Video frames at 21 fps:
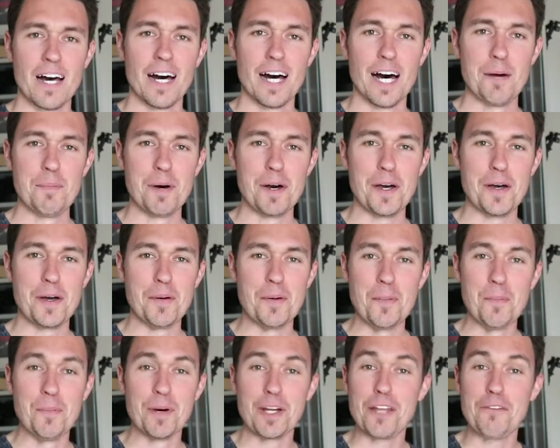
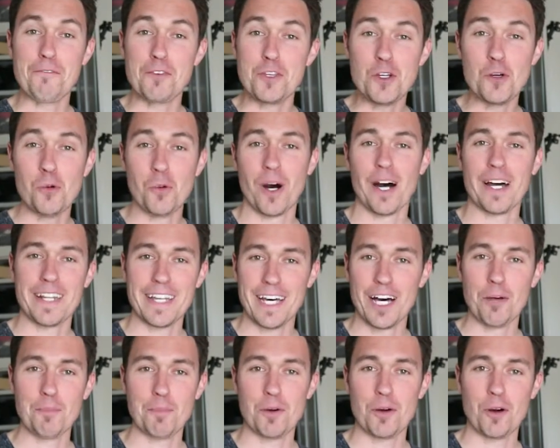But if you want
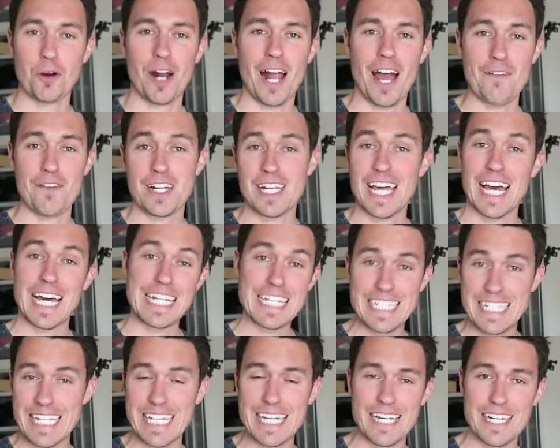help or have any
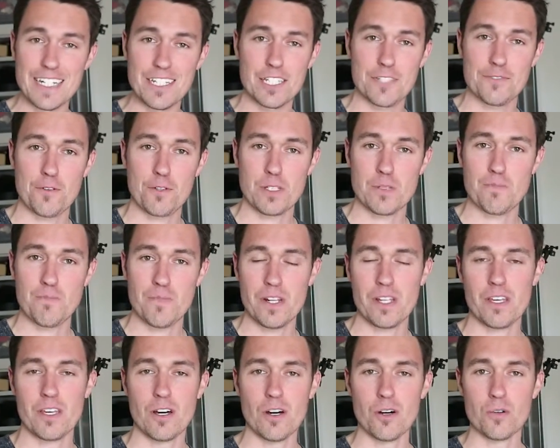ideas for some
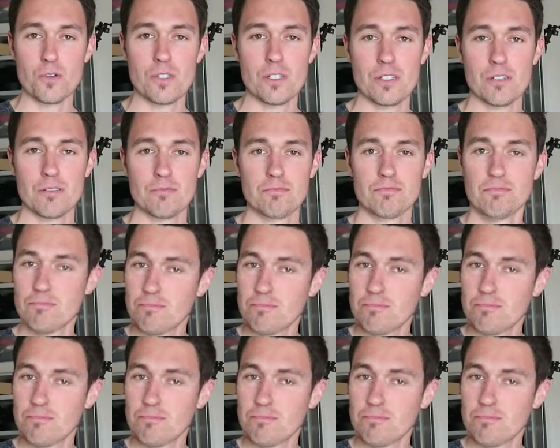videos,